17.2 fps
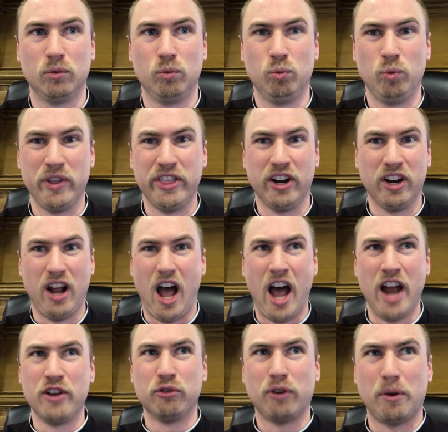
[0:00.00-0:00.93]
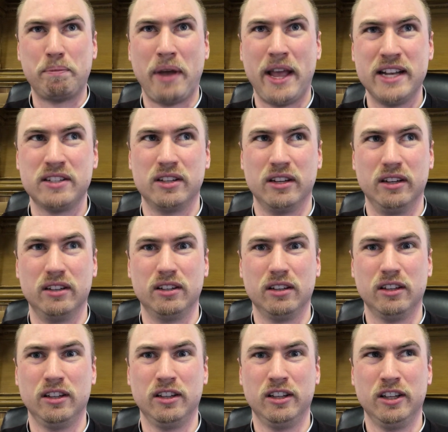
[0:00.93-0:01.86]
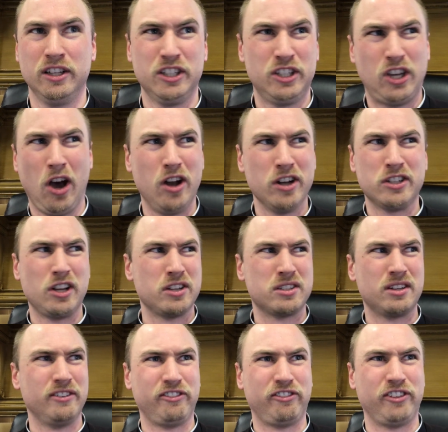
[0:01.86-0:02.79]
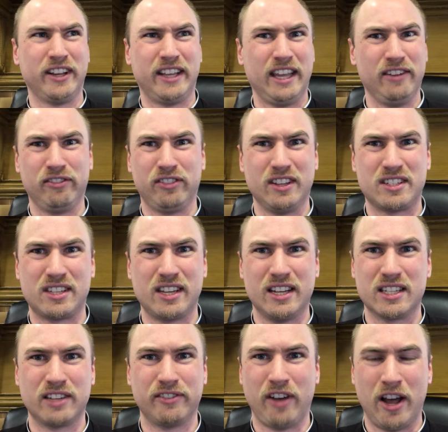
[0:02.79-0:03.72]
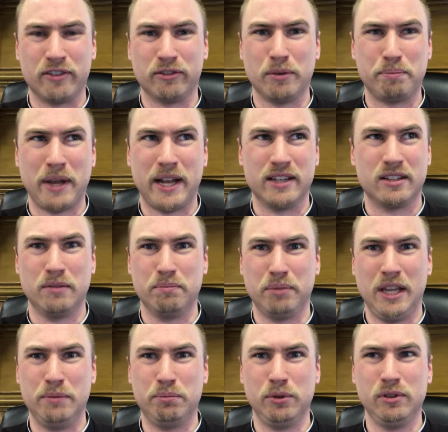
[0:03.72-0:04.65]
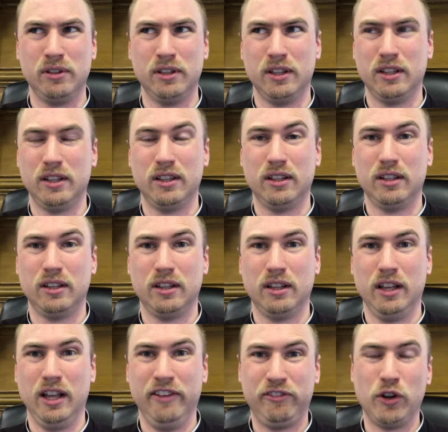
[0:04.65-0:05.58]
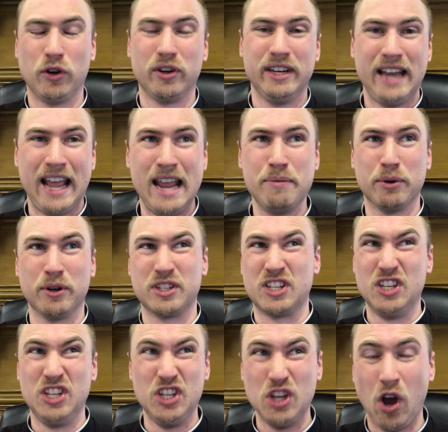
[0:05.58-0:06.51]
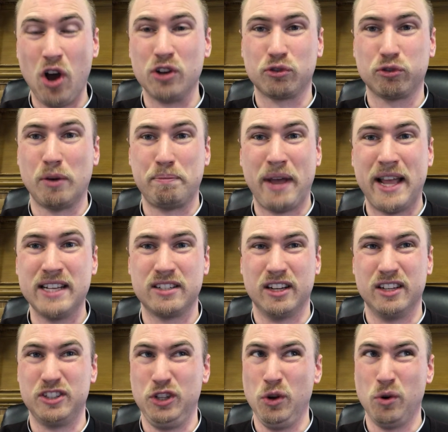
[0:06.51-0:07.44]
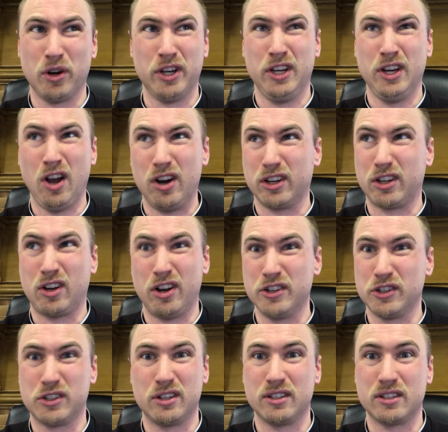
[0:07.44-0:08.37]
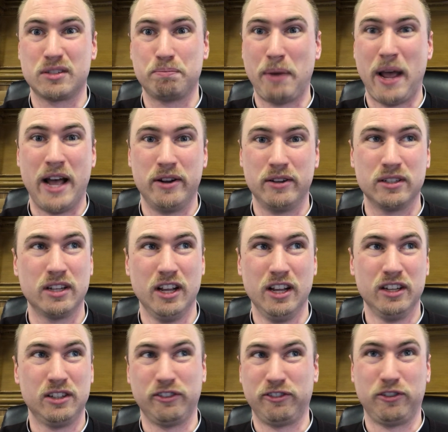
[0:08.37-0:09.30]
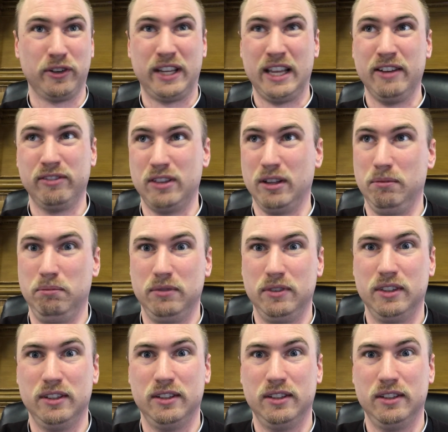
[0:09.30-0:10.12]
when they're unrepentant? God doesn't forgive the sins of unrepentant people. If your neighbor is not repentant, you are not conscience bound to forgive them.